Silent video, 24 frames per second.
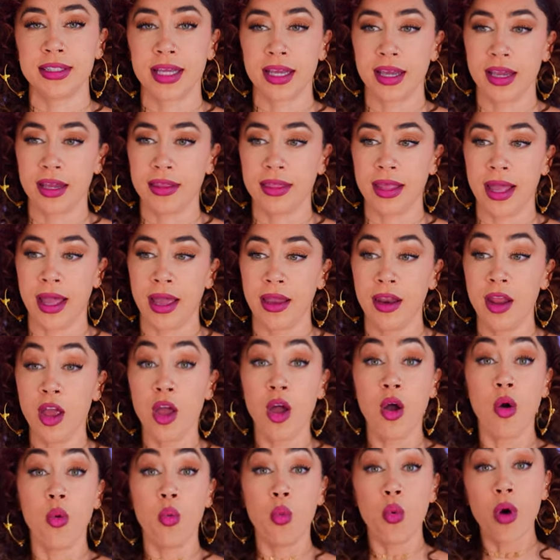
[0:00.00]
saying that
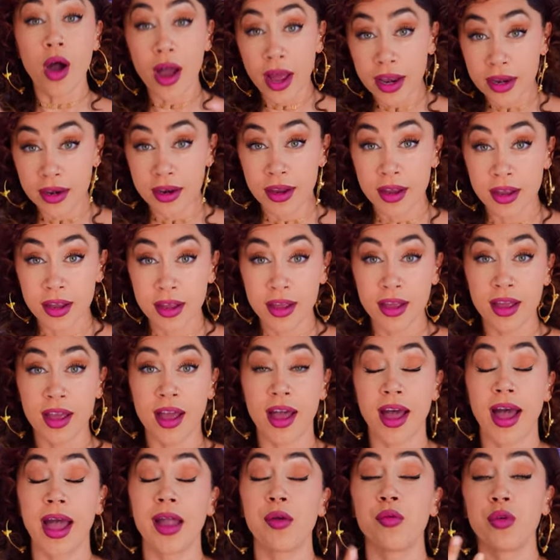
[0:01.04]
one,
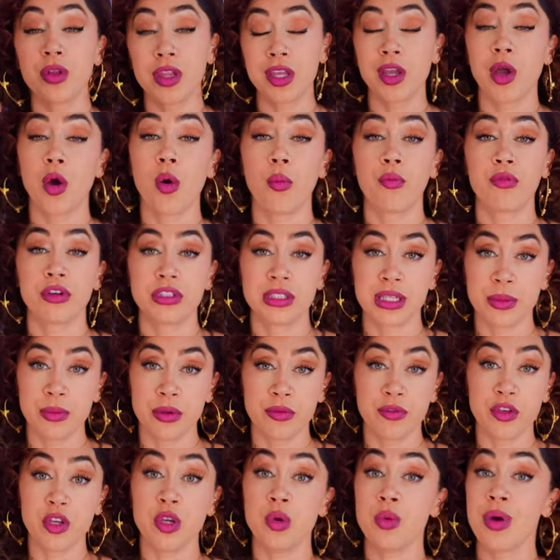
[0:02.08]
I really hope for some
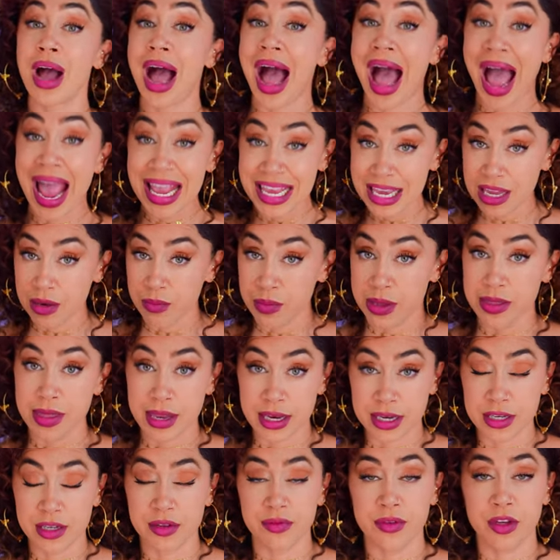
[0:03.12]
of you, I can be that
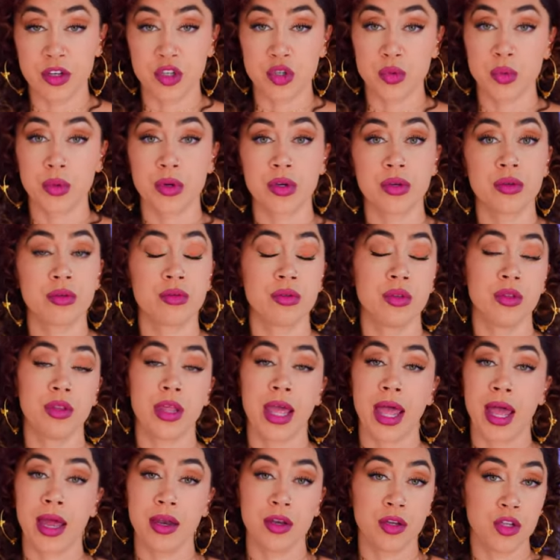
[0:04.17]
individual
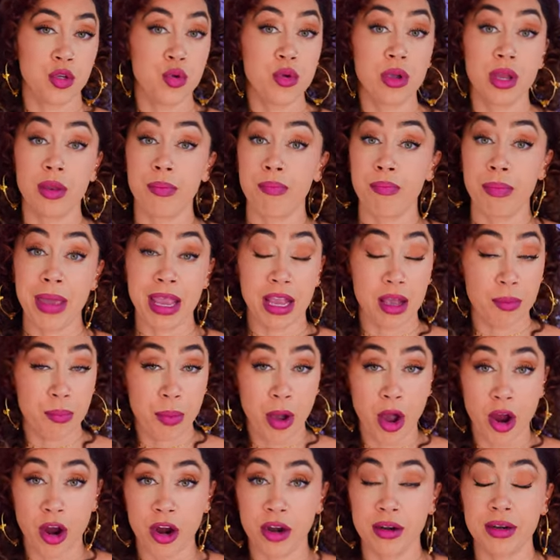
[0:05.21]
that you can pick
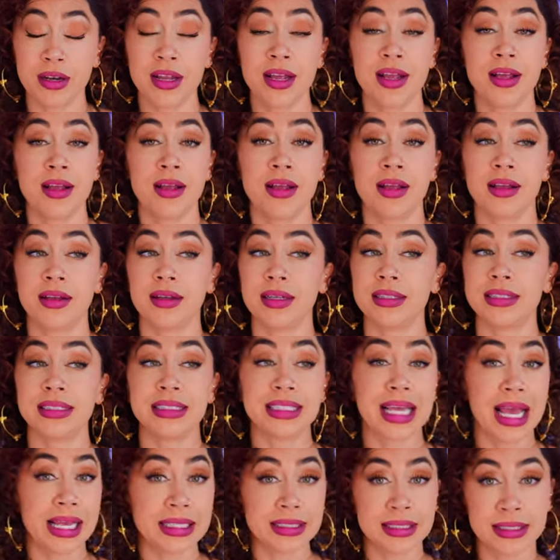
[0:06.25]
apart,
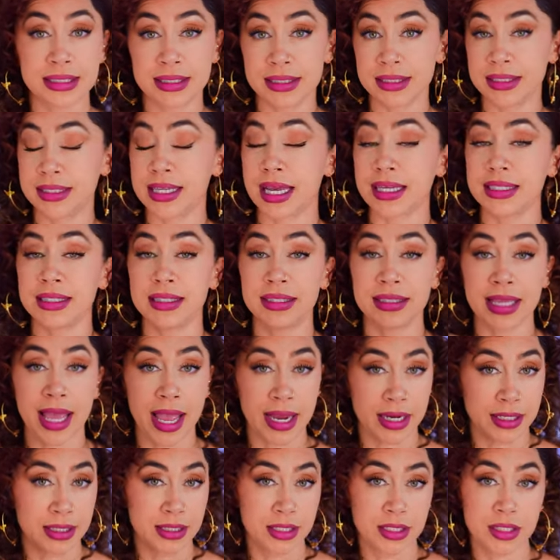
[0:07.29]
assess,
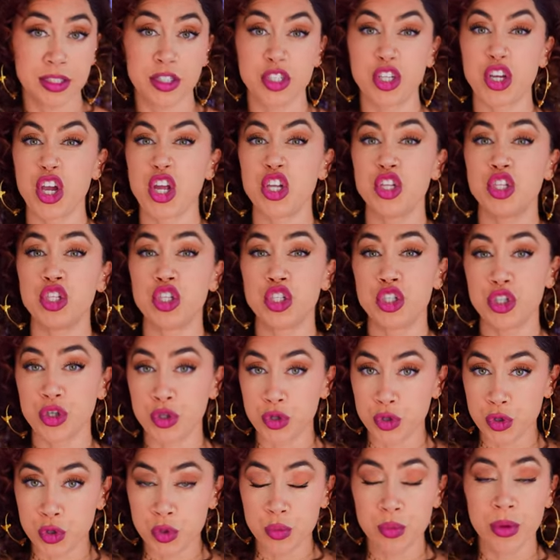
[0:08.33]
dissect,
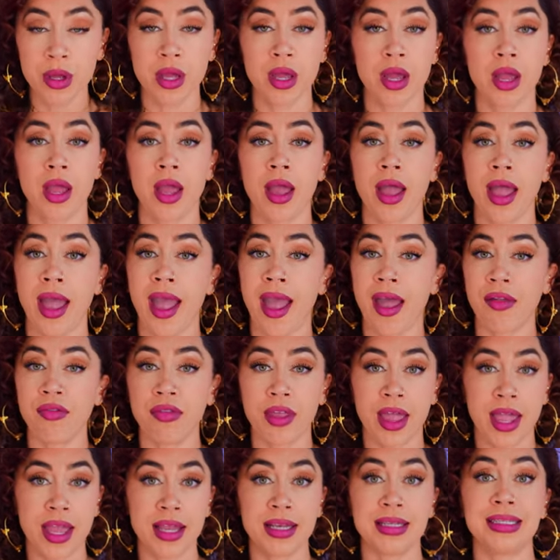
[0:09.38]
consume,
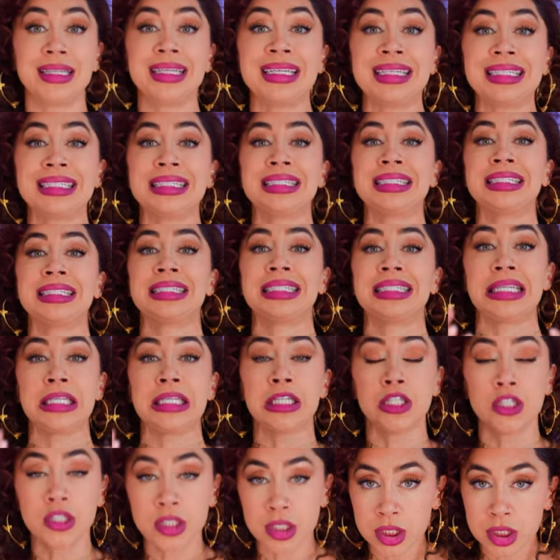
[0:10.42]
and then
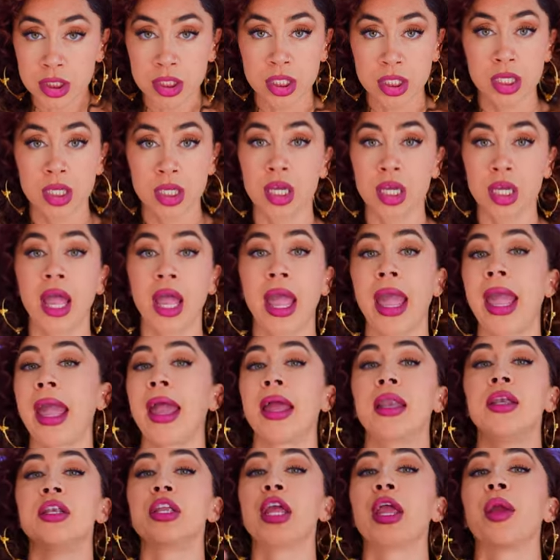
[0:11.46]
steal
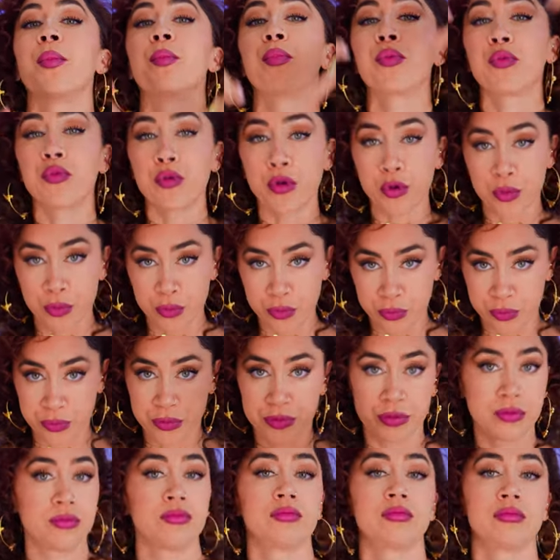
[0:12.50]
and improve,
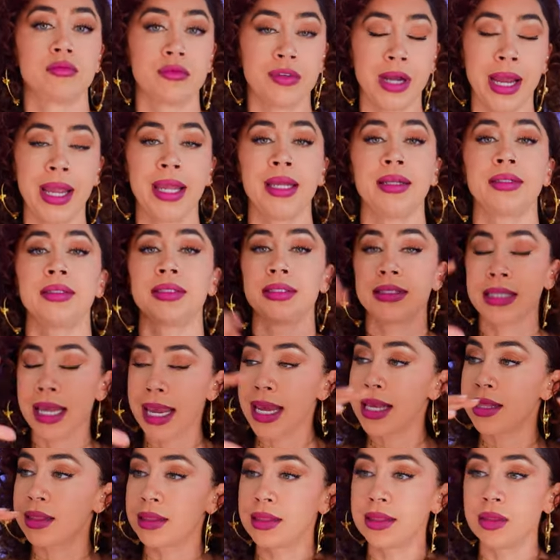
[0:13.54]
right?
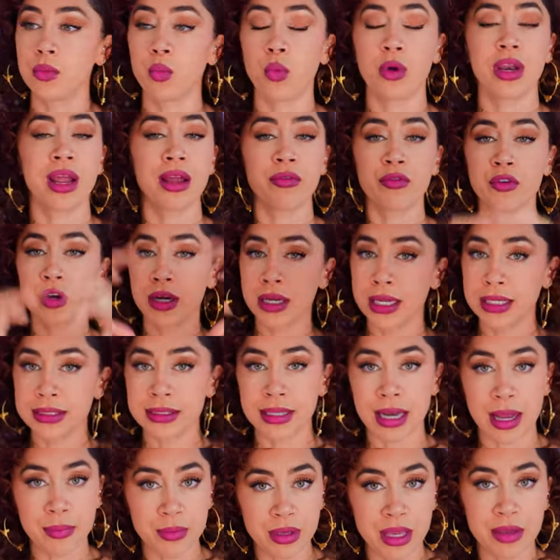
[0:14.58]
Take whatever it is
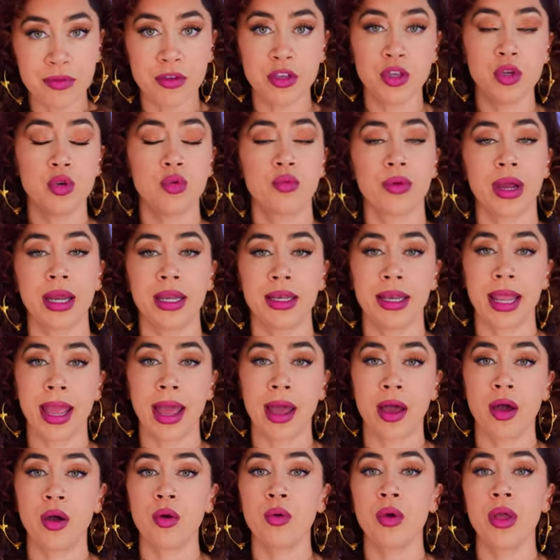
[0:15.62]
that I'm giving you right
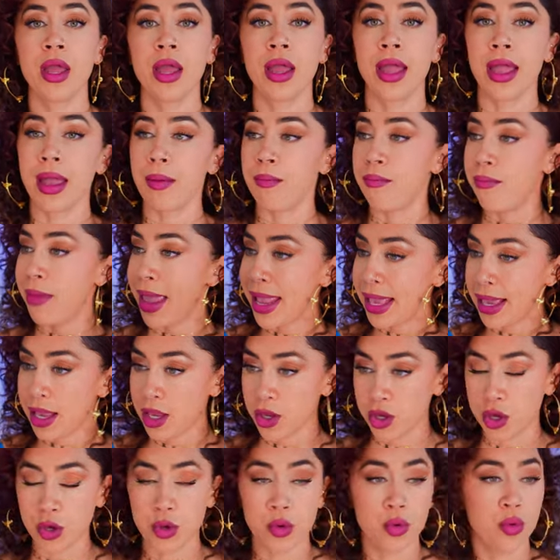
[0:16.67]
now, make
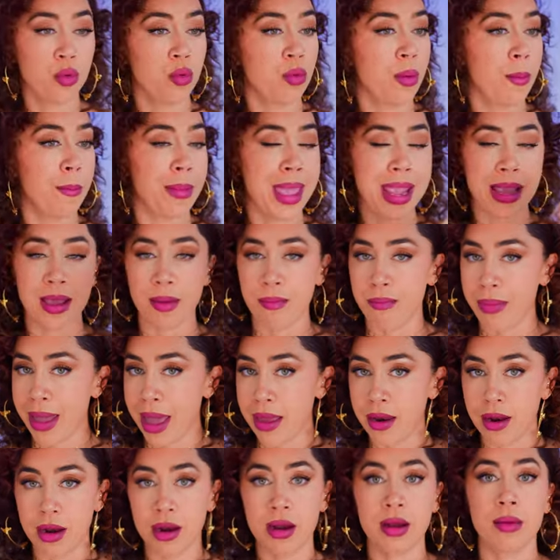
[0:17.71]
it you, make it
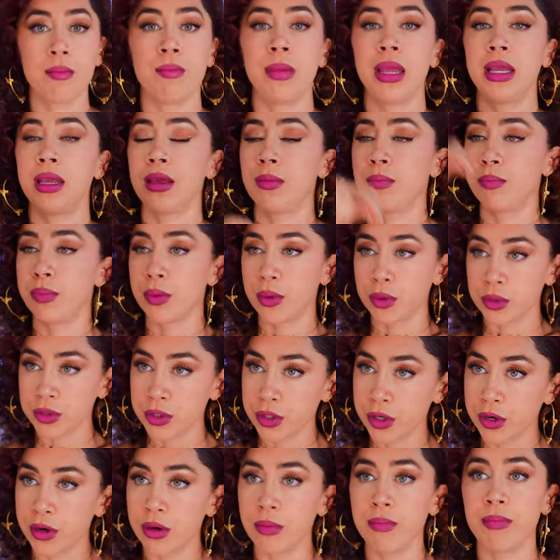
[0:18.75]
better, make it
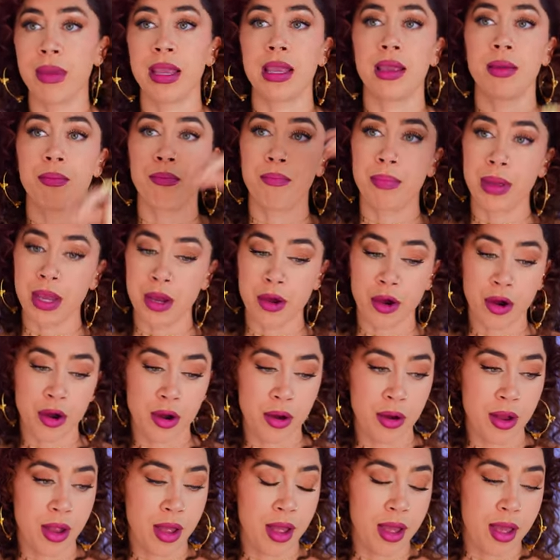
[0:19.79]
bolder, make it
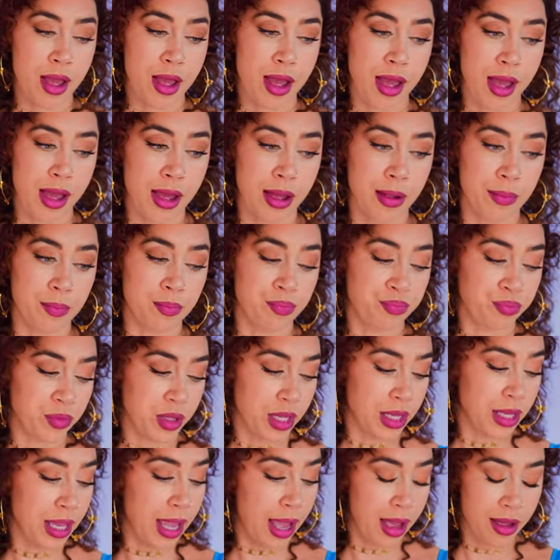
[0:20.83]
bigger. Um,
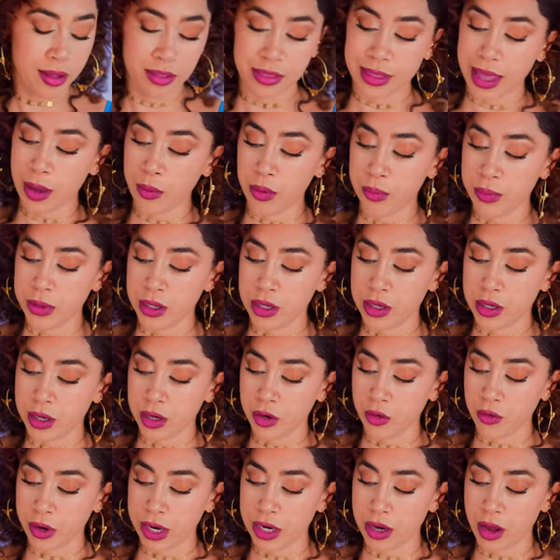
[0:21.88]
yeah, that would be a
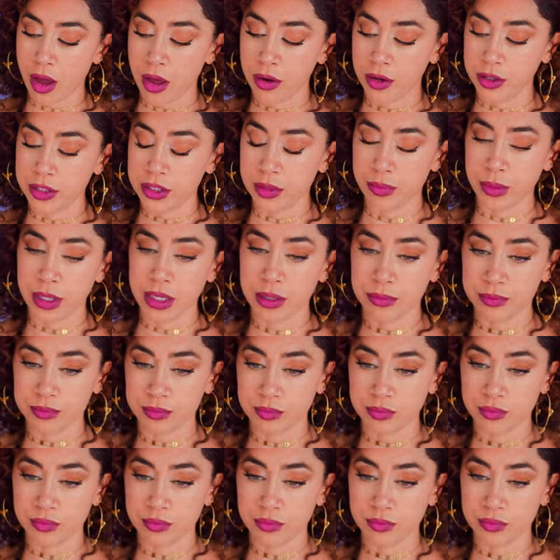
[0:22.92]
great honor to me.